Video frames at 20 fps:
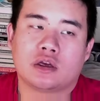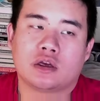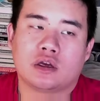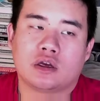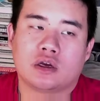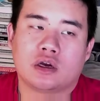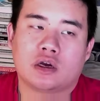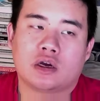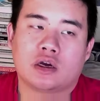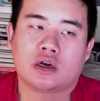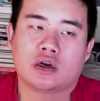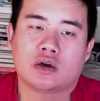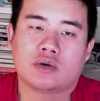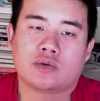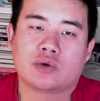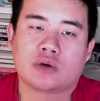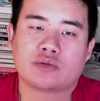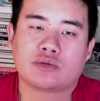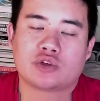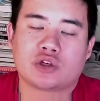
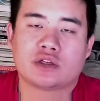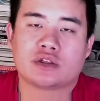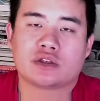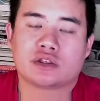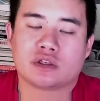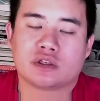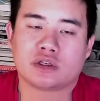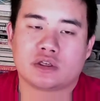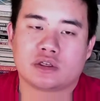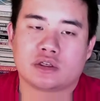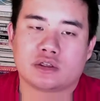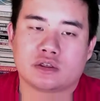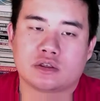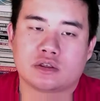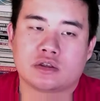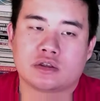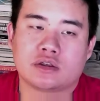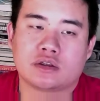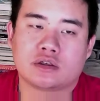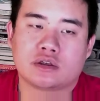what I'm trying to say
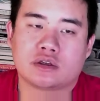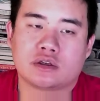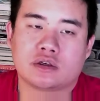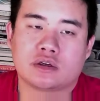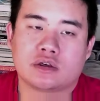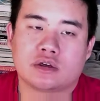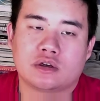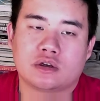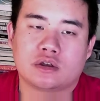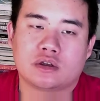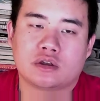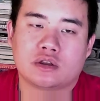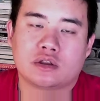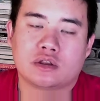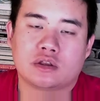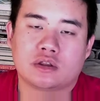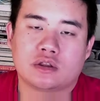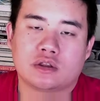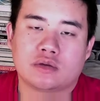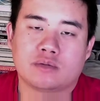is
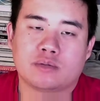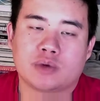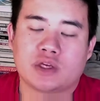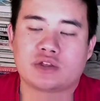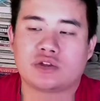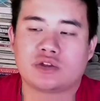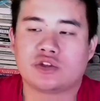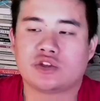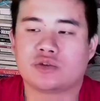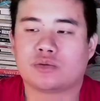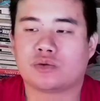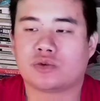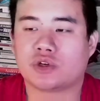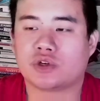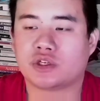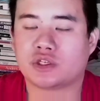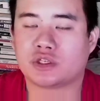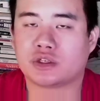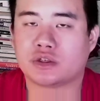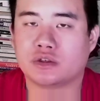the best
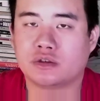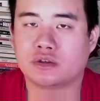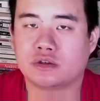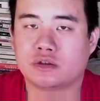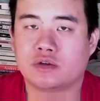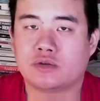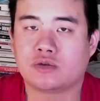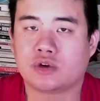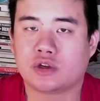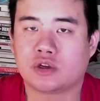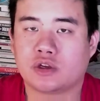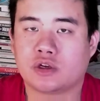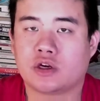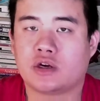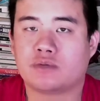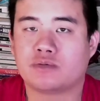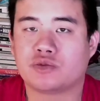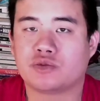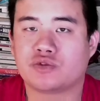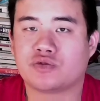inspiration, right,
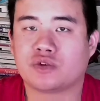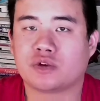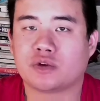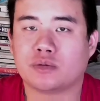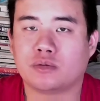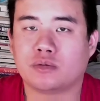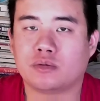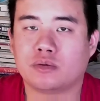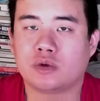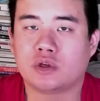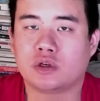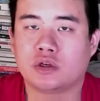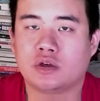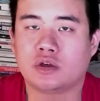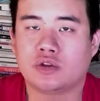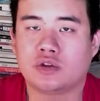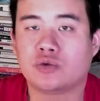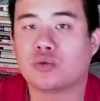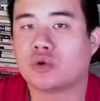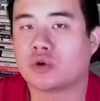comes from
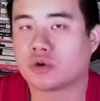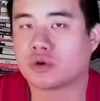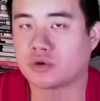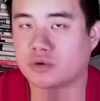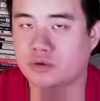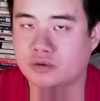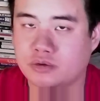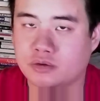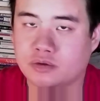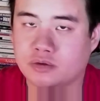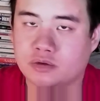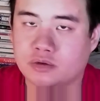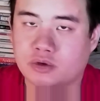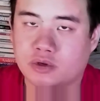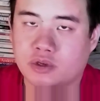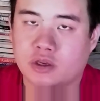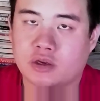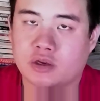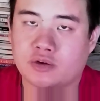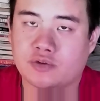the world,
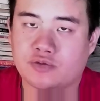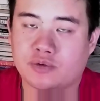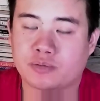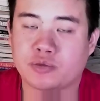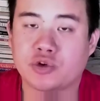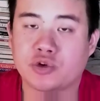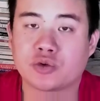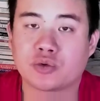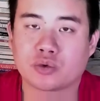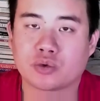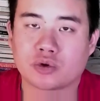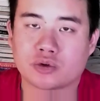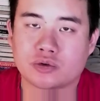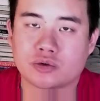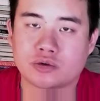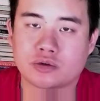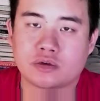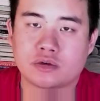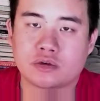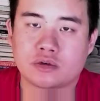okay, from your world,
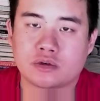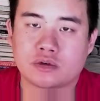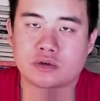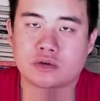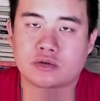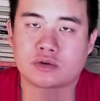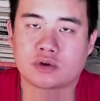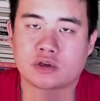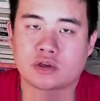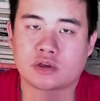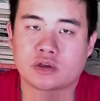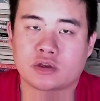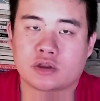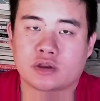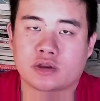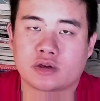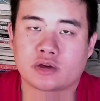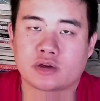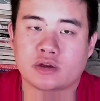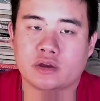right,
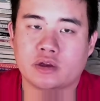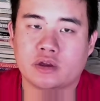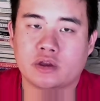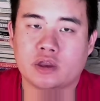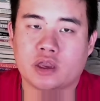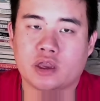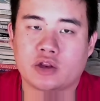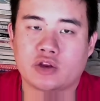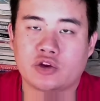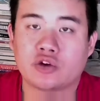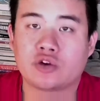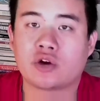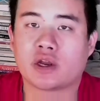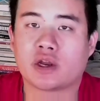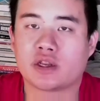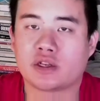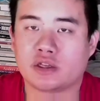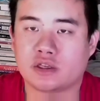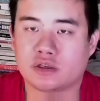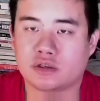and your
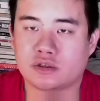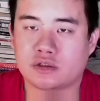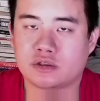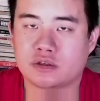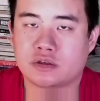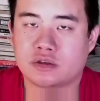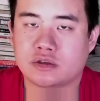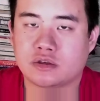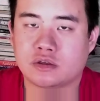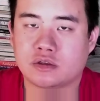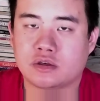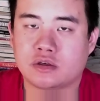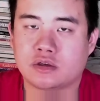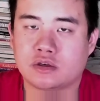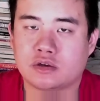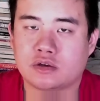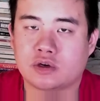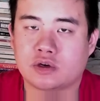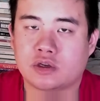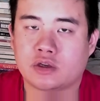ideas,
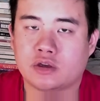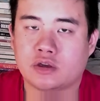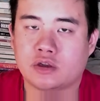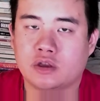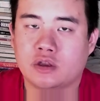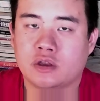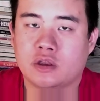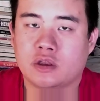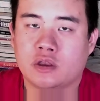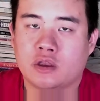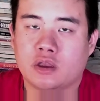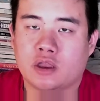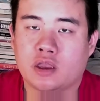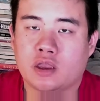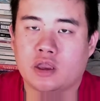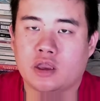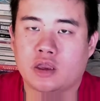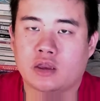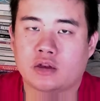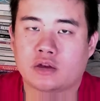right?
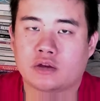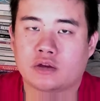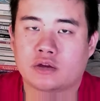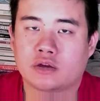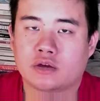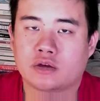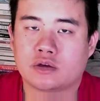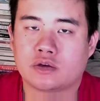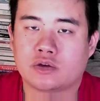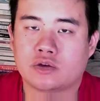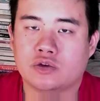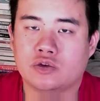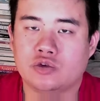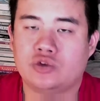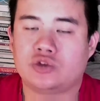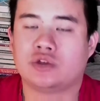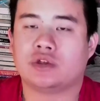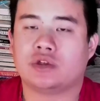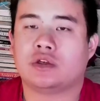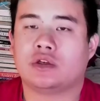And
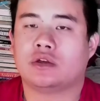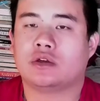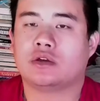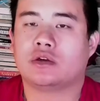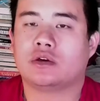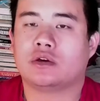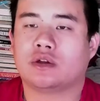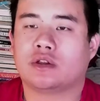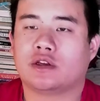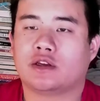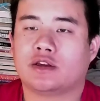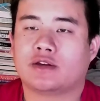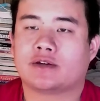usually, like,